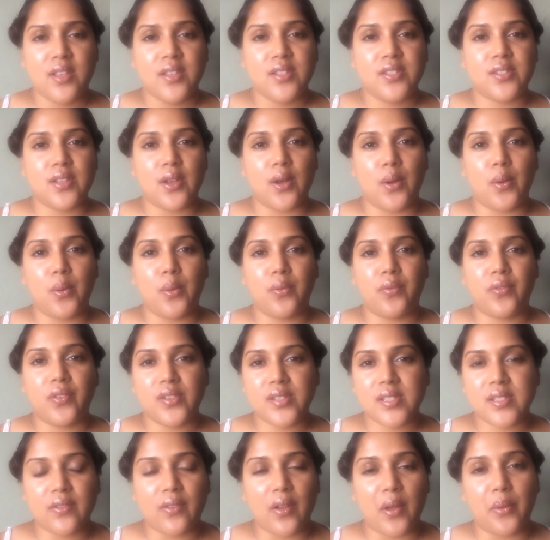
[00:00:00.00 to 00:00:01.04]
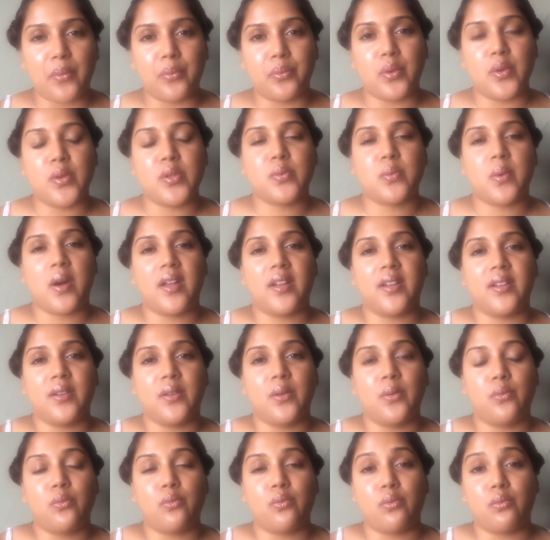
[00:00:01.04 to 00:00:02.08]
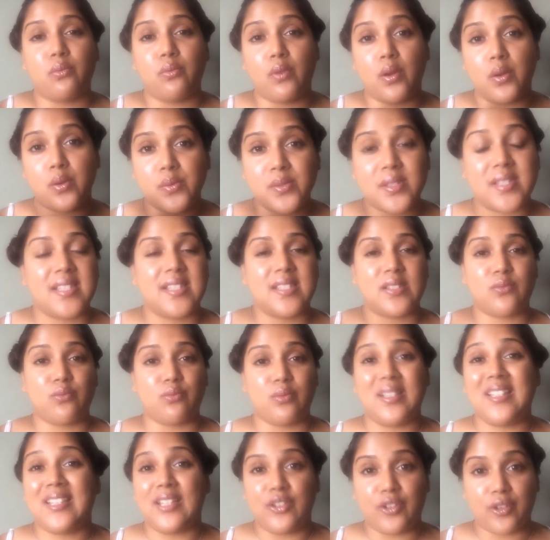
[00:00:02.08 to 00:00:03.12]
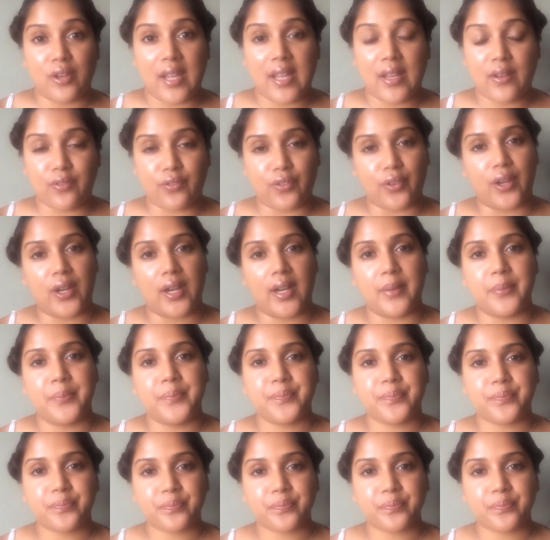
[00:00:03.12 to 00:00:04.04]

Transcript: So first of all, rose is really great for